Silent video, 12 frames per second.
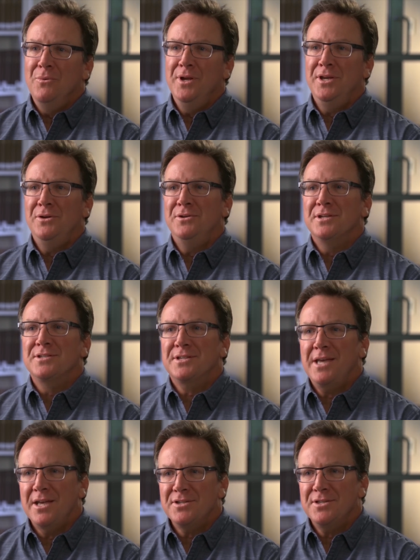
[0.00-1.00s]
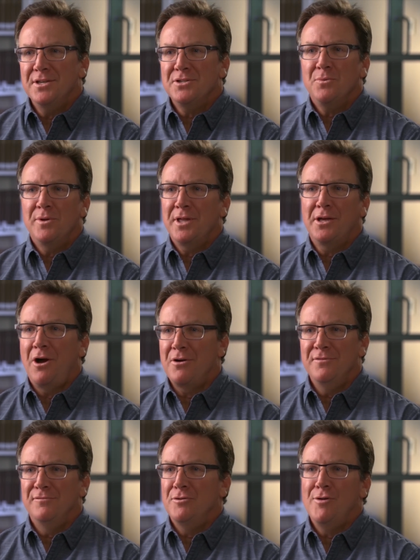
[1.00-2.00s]
when you discuss this with a
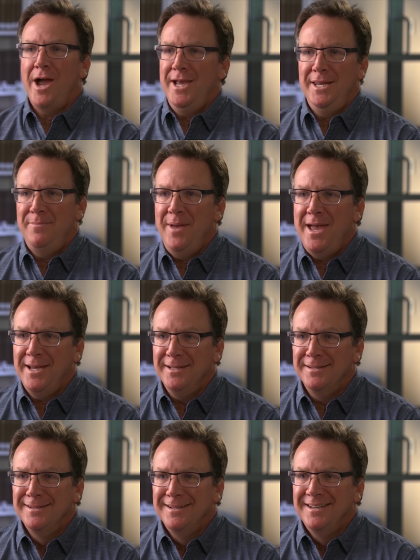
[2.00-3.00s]
garden variety pagan.